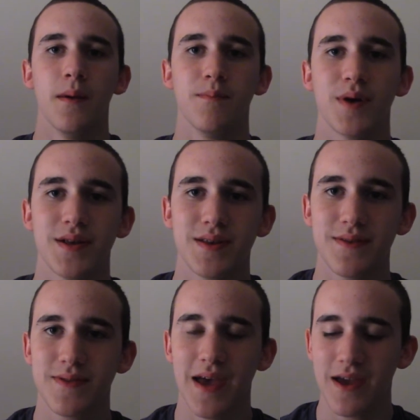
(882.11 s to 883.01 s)

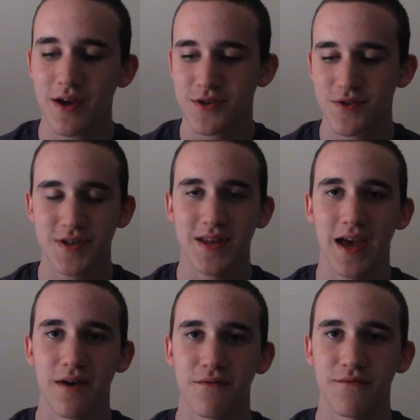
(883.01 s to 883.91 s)
But they also just
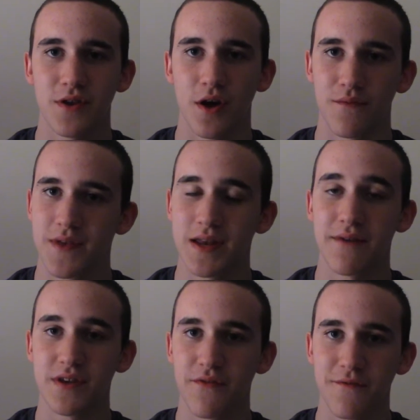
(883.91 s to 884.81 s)
have, you know, they
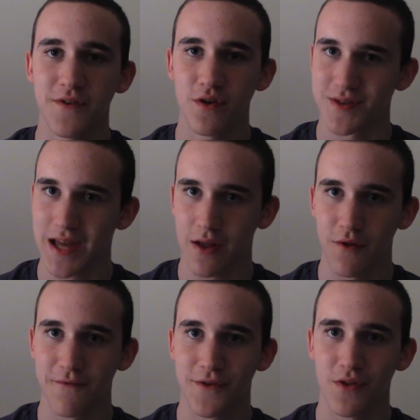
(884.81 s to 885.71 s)
have different feels. 10
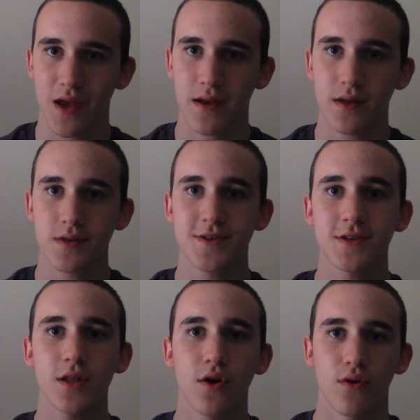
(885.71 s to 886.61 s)
Cloverfield Lane, it's a
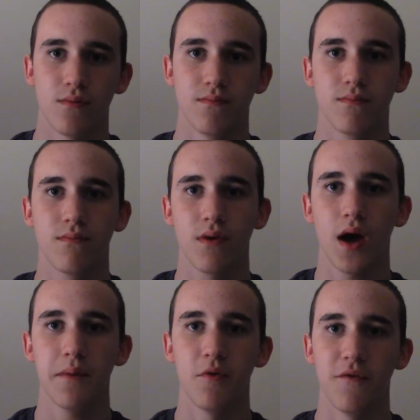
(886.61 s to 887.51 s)
slow
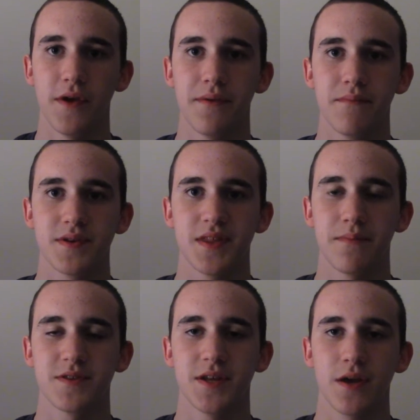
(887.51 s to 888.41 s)
rom-com movie. It's
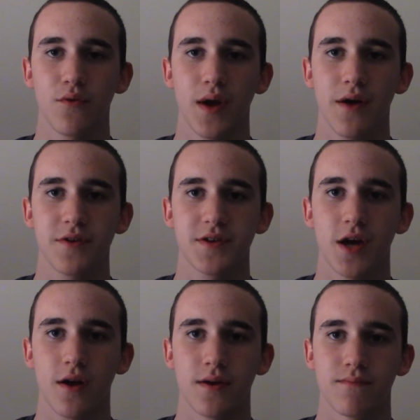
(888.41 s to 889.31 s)
them sitting around and
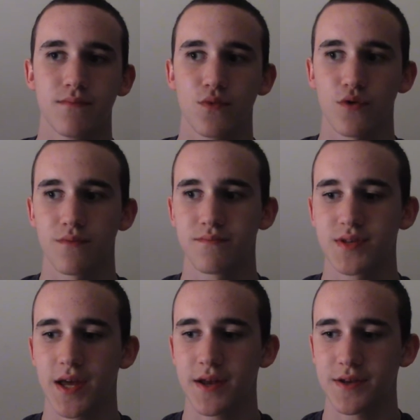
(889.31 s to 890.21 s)
talking, or
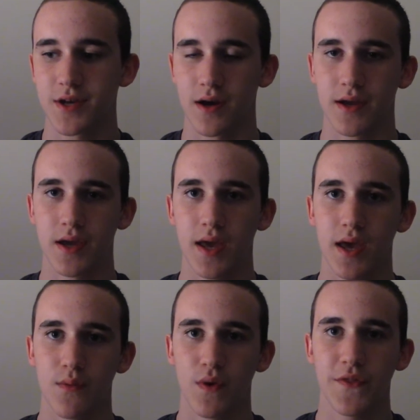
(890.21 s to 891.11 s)
standing and talking,
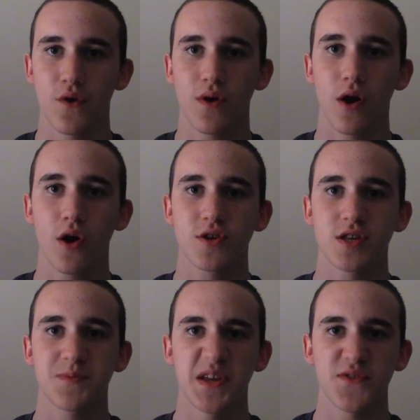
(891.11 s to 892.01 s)
and when there are
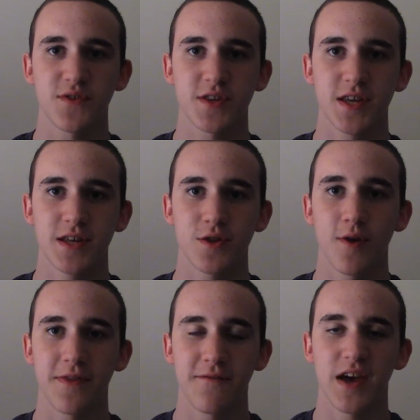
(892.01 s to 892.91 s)
suspenseful scenes
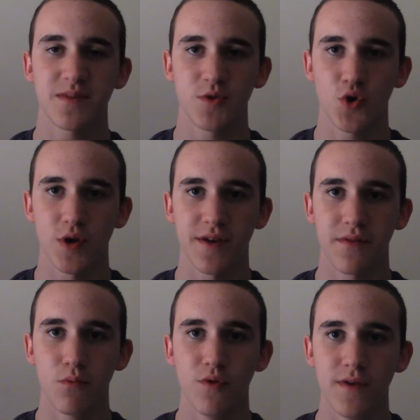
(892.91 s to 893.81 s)
throughout the vast majority of
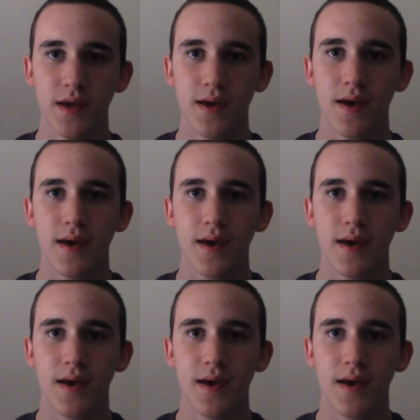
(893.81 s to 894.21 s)
the movie,